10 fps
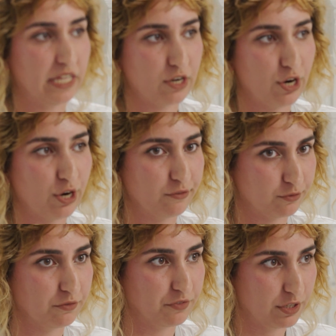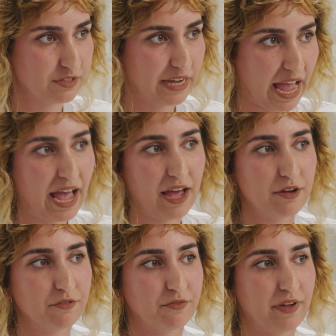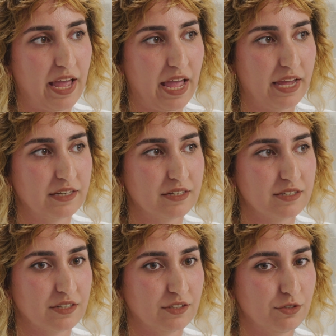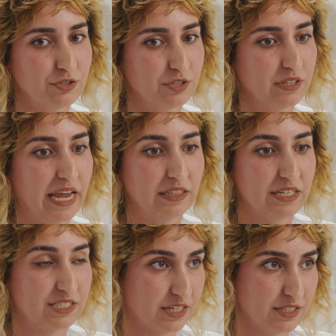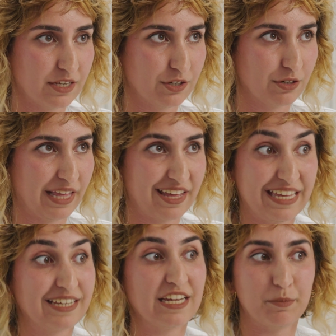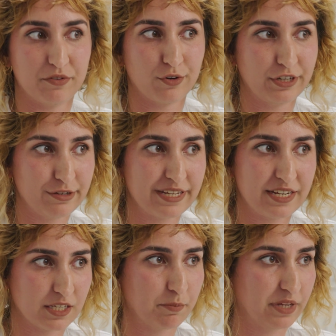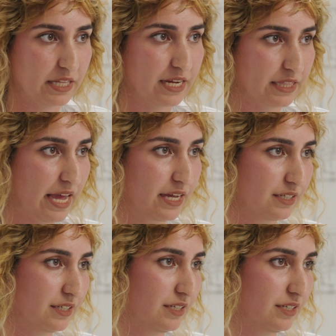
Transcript: like a hurtful view to have. And you should at least consider like thinking before you say something like that